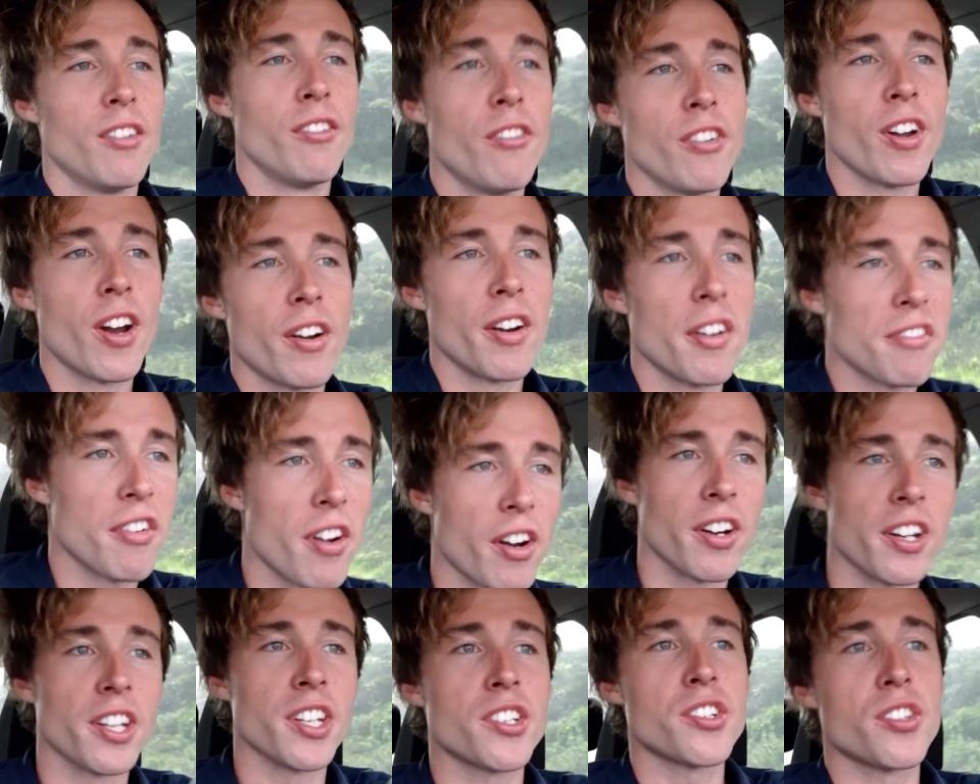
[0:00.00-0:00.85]
very,
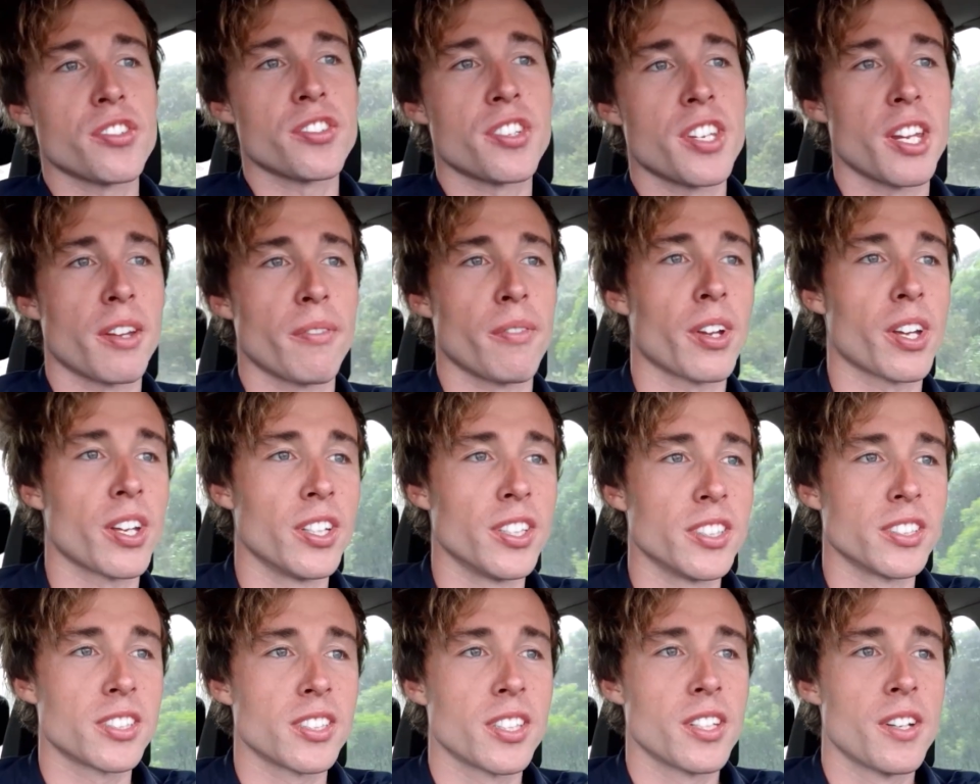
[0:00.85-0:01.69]
very interesting,
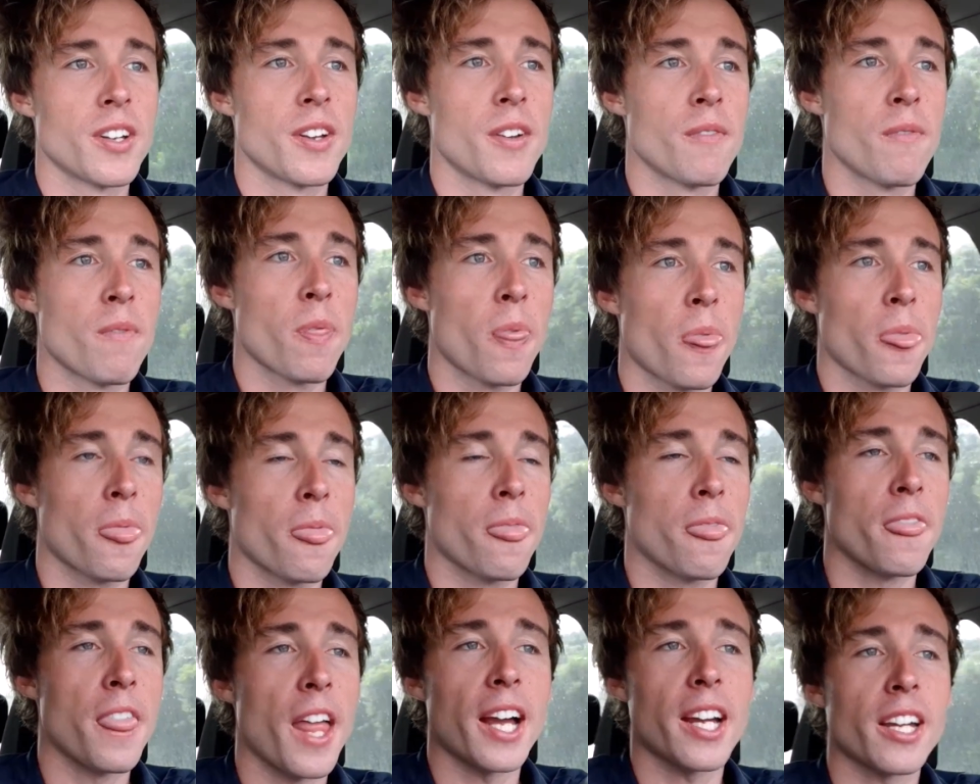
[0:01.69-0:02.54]
because
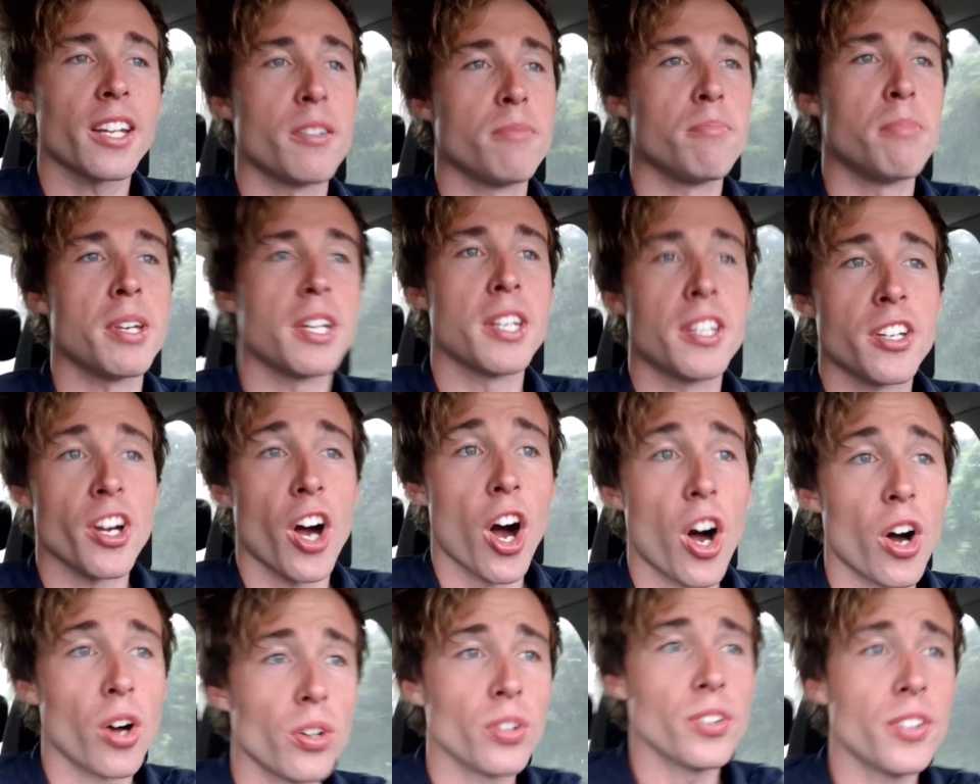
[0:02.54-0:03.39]
that can be
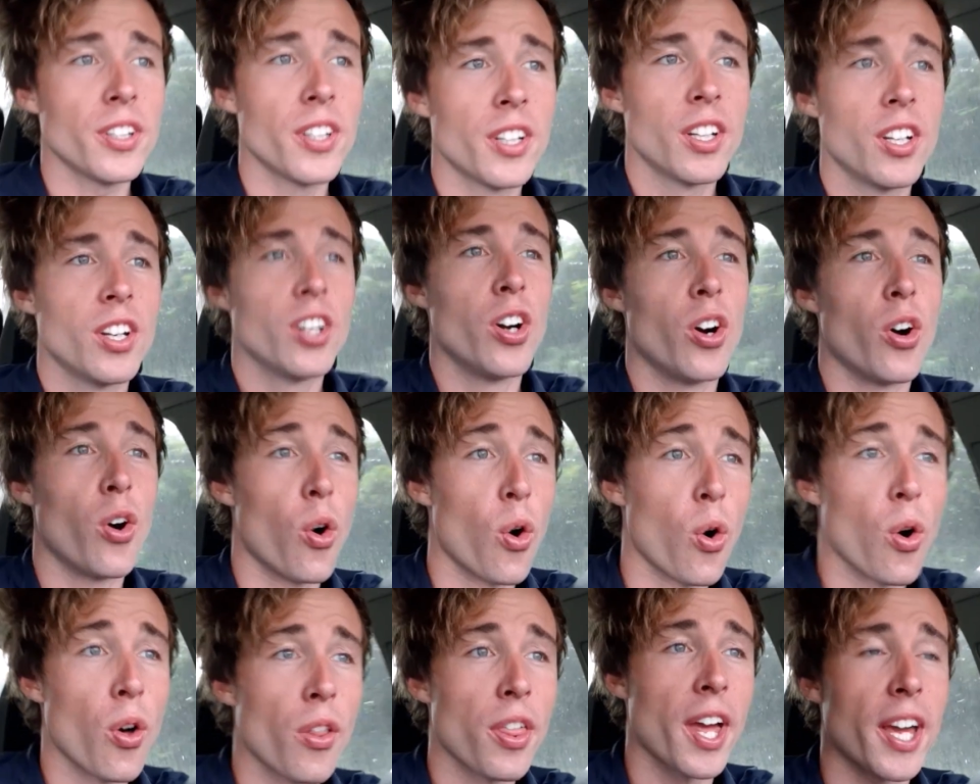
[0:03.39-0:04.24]
gold,
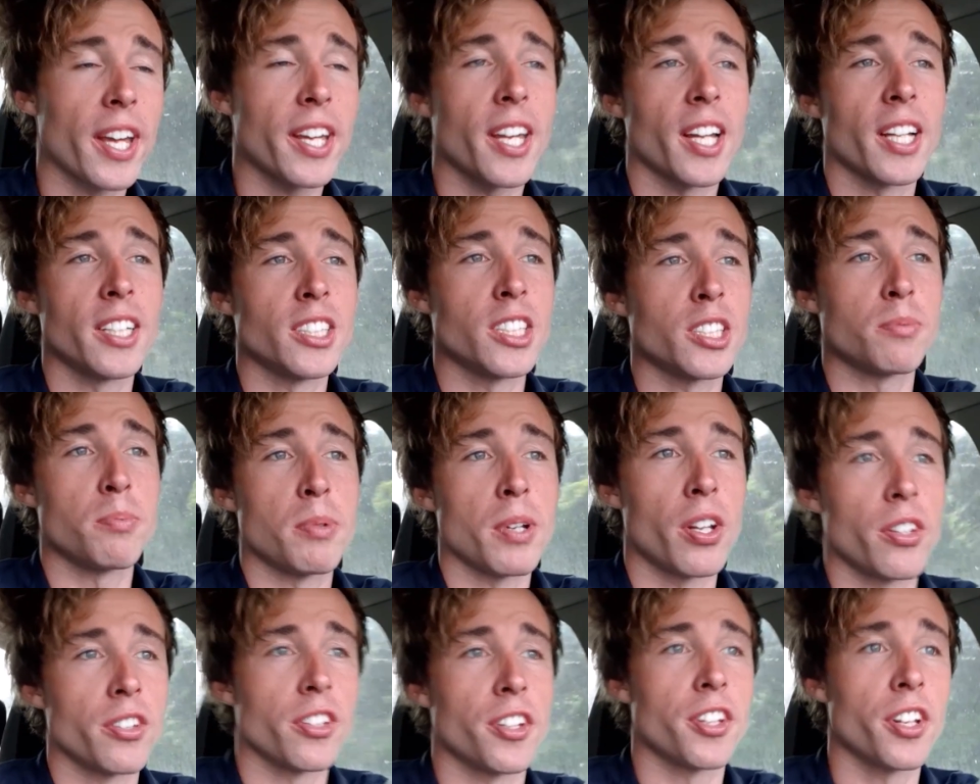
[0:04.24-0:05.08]
or they can just
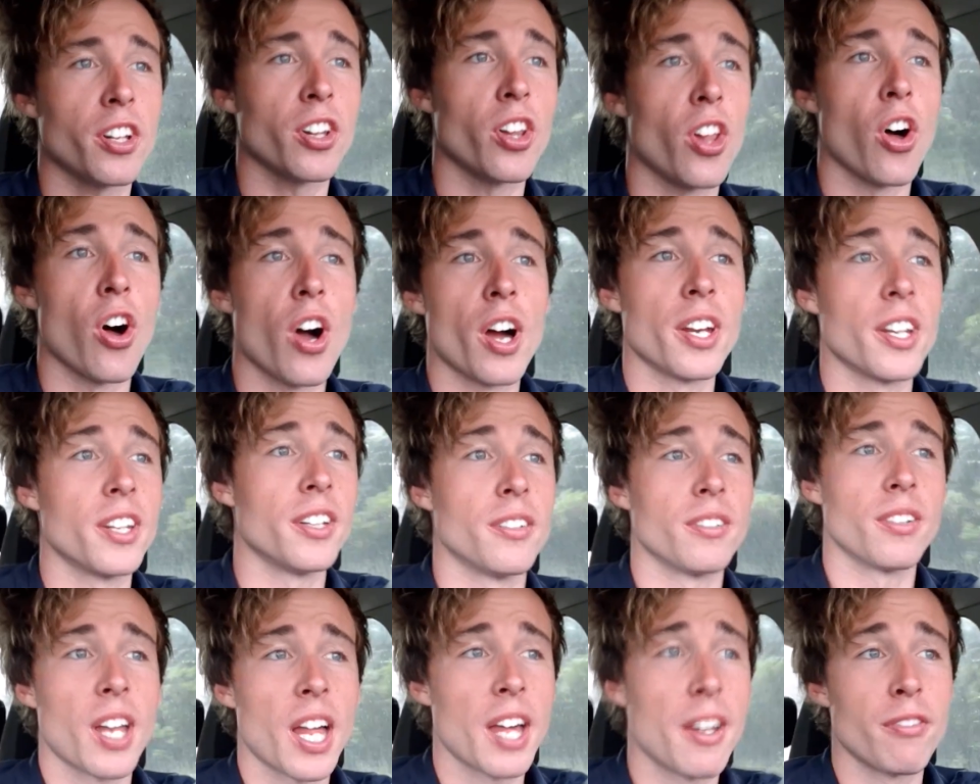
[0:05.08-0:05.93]
be on the decline
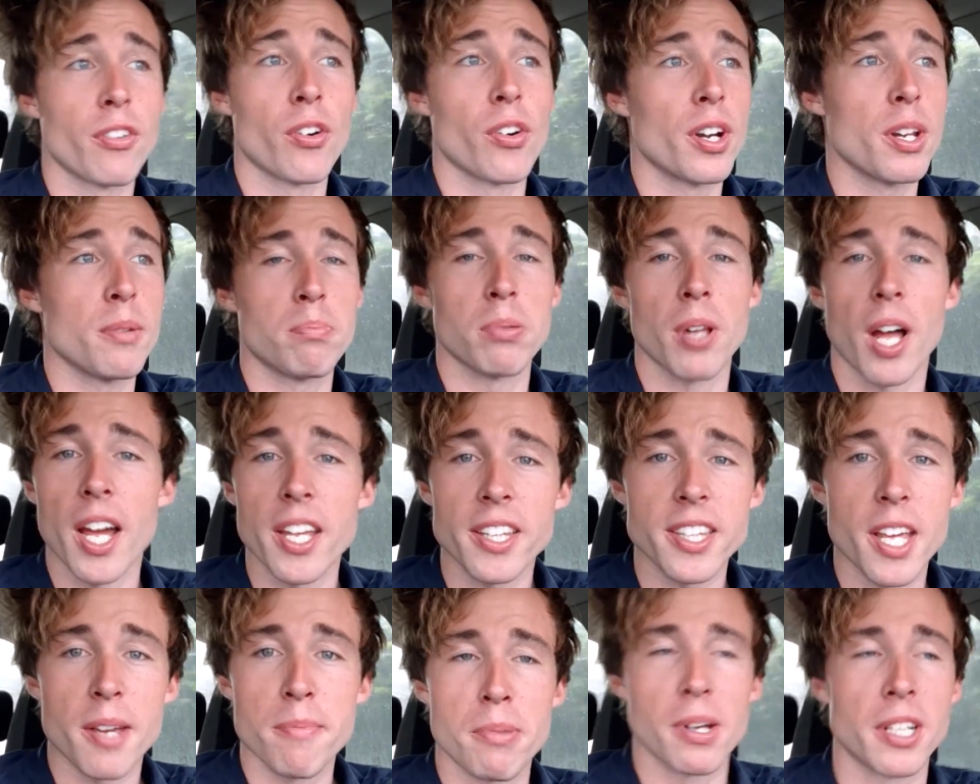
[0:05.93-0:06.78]
and they've already
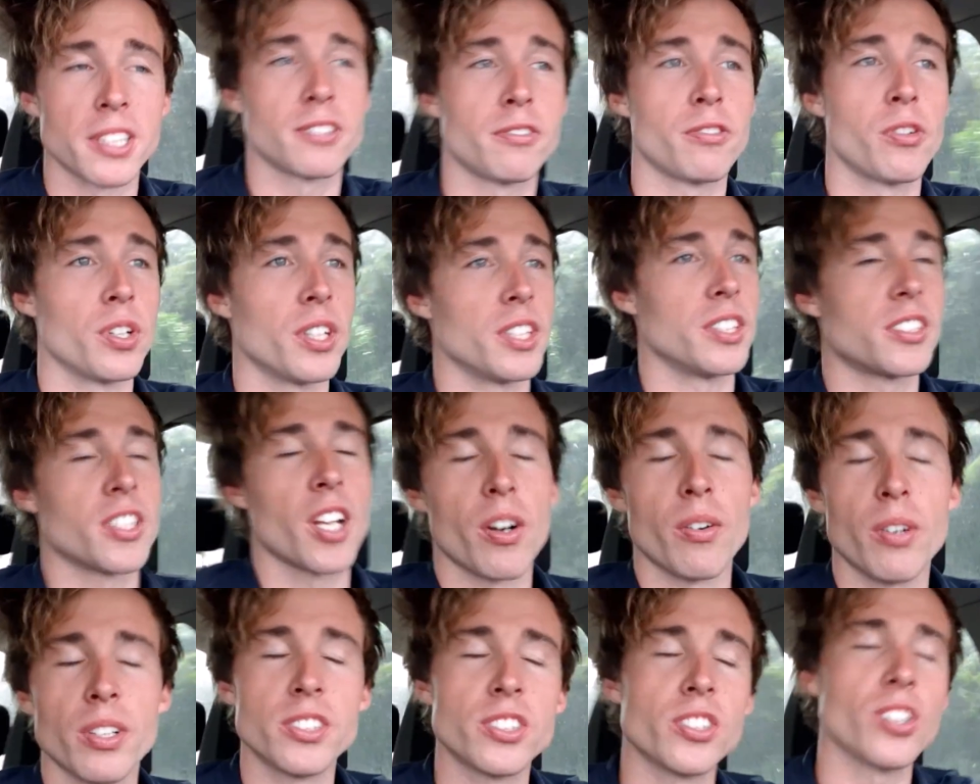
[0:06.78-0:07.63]
played their best footy.
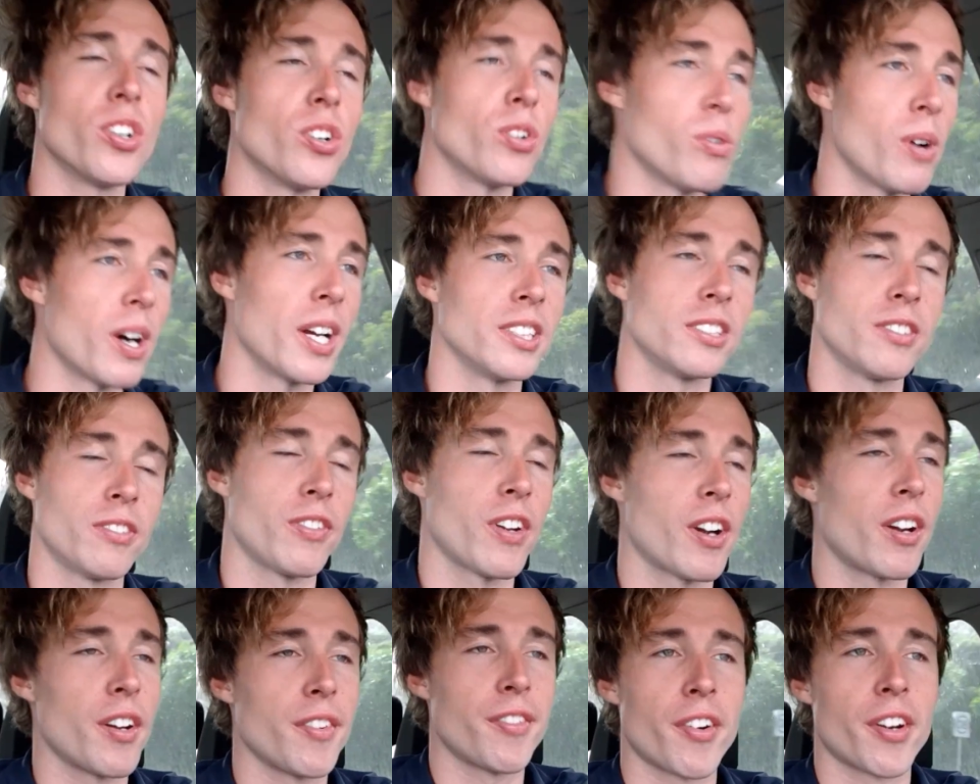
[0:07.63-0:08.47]
So it's always
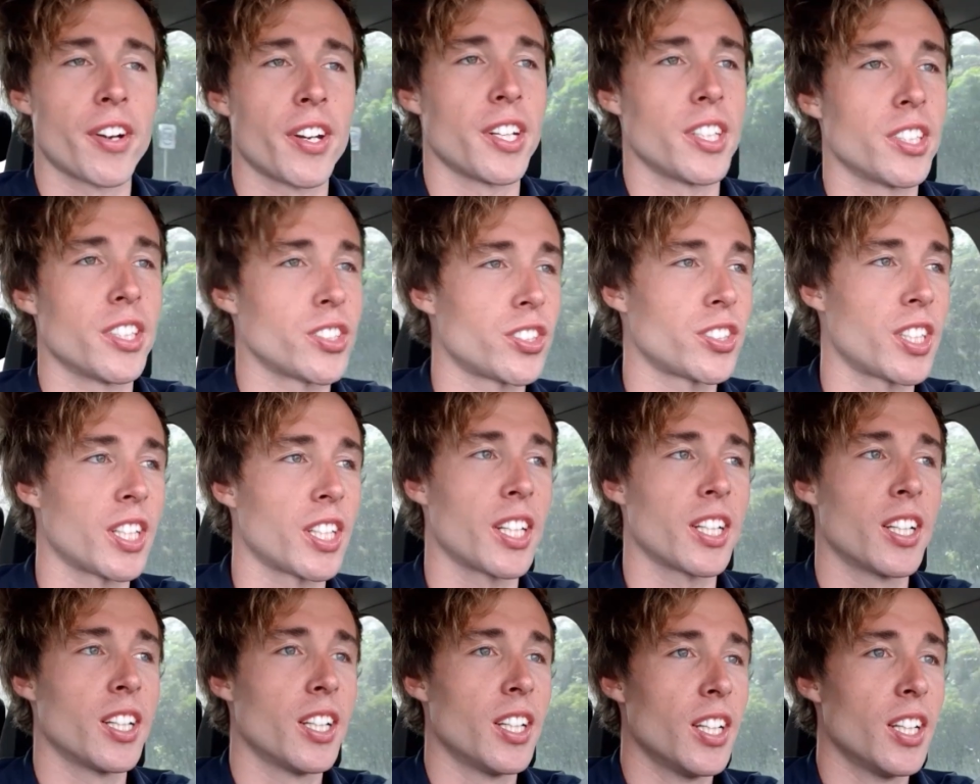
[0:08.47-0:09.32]
very, very interesting.